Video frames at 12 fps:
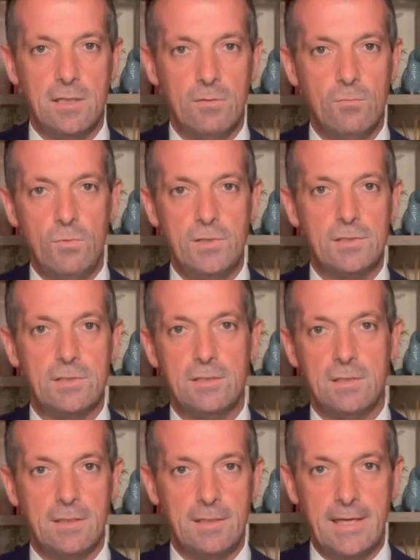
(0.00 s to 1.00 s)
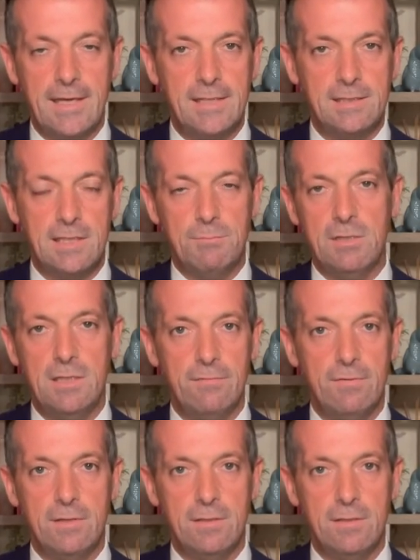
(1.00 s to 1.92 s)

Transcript: which case they believe